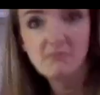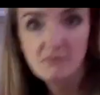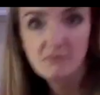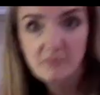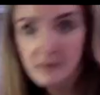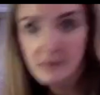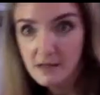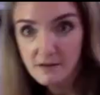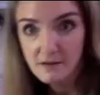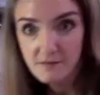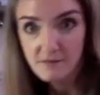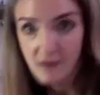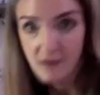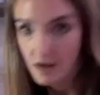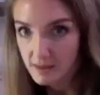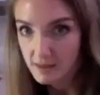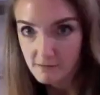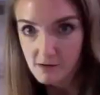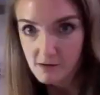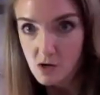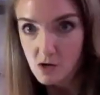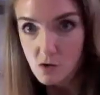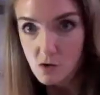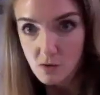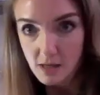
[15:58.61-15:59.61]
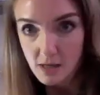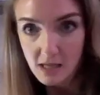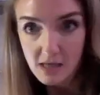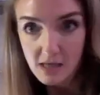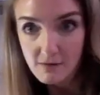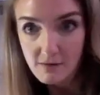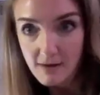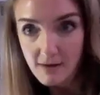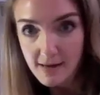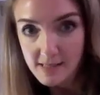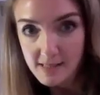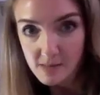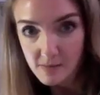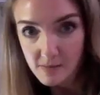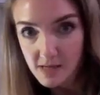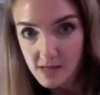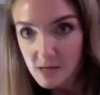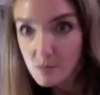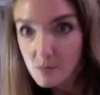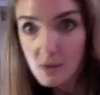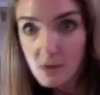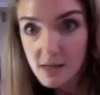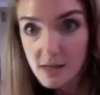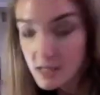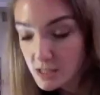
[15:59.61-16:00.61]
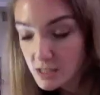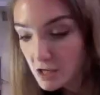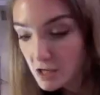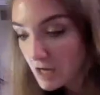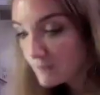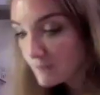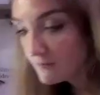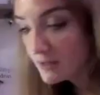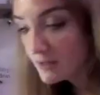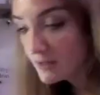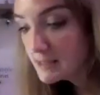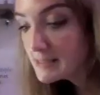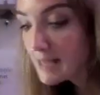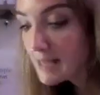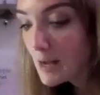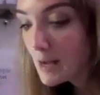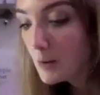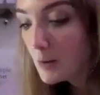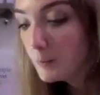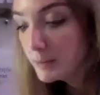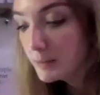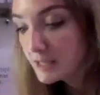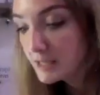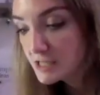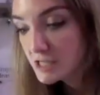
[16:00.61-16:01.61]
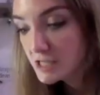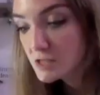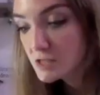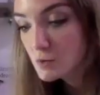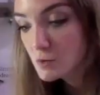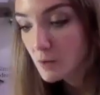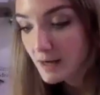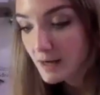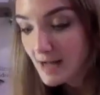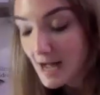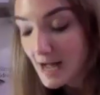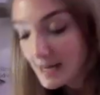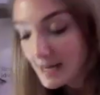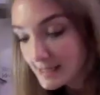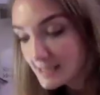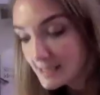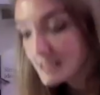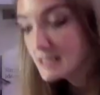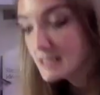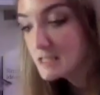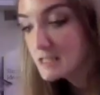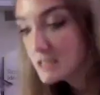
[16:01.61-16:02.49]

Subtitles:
being further along in the recipe when the time runs out. But it's just quite handy